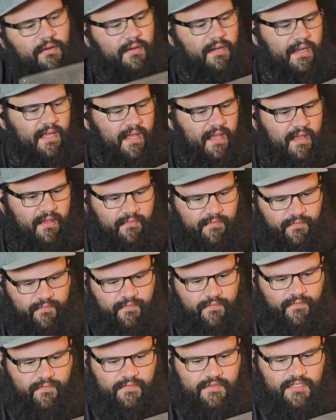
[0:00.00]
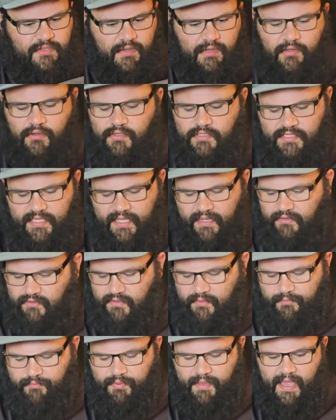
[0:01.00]
wondering if, so it looks like
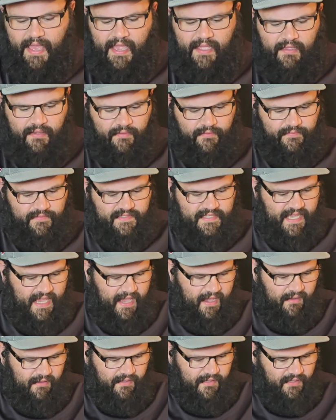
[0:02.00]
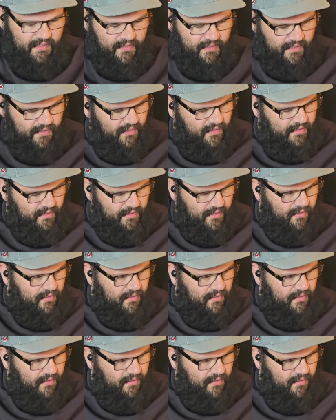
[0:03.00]
on the back of Talon